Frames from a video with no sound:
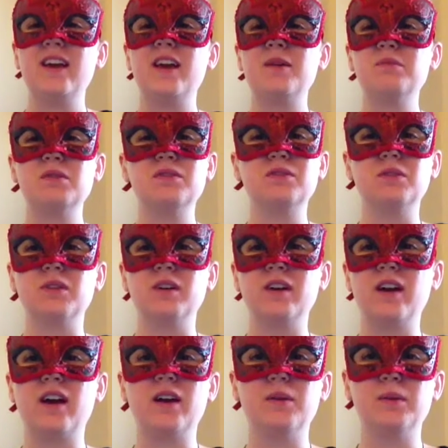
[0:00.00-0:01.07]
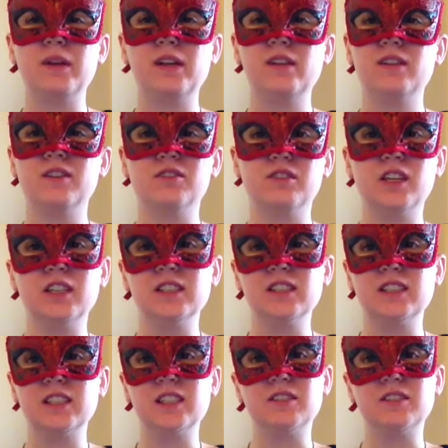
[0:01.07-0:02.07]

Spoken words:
and before I read the first